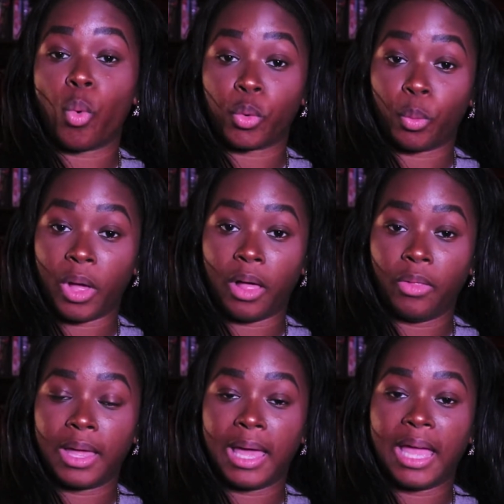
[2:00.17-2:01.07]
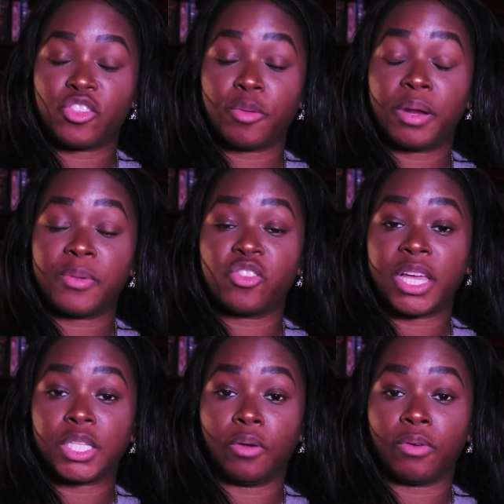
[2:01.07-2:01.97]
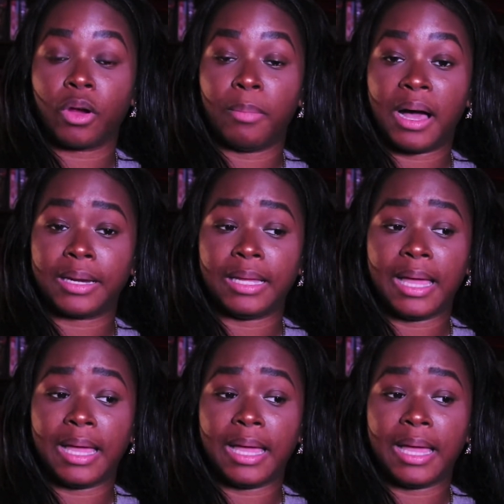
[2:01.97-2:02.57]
Wardwell, and she pretty much takes over her body,